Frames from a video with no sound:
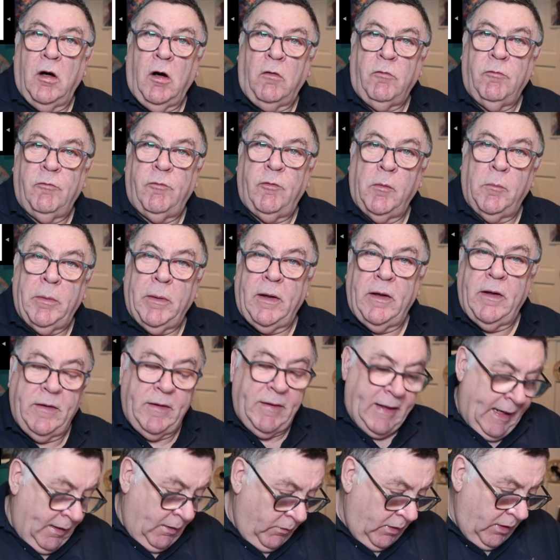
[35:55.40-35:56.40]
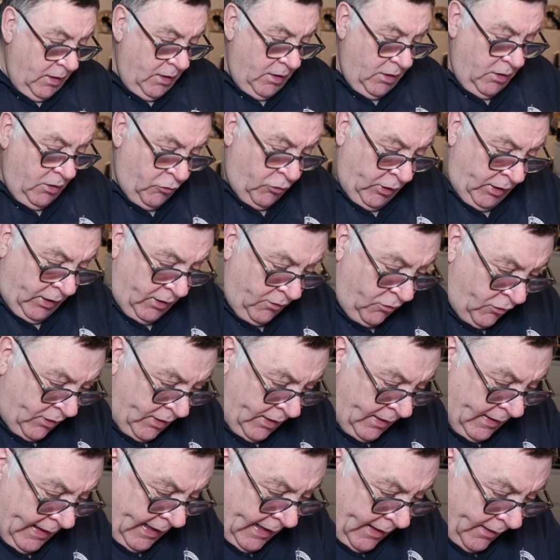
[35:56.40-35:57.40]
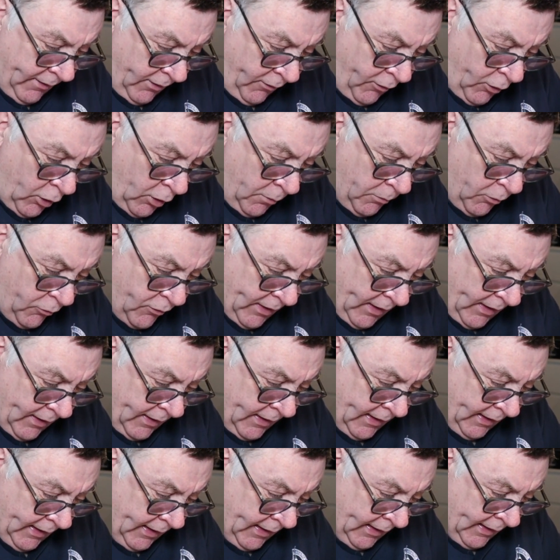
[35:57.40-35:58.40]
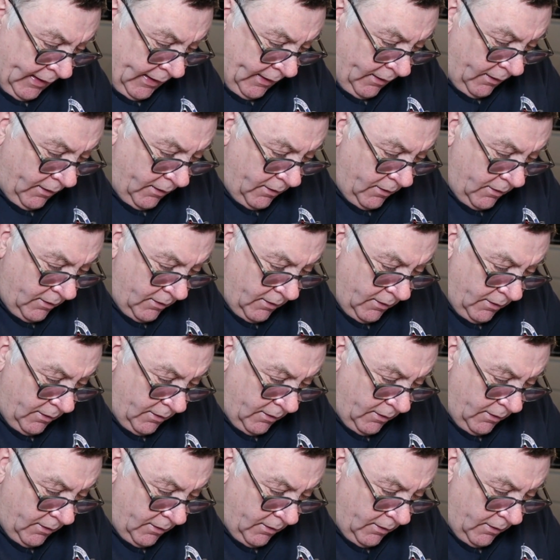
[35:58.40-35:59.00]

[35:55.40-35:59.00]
on for a bit, down. So you can see there the thermostat kicking in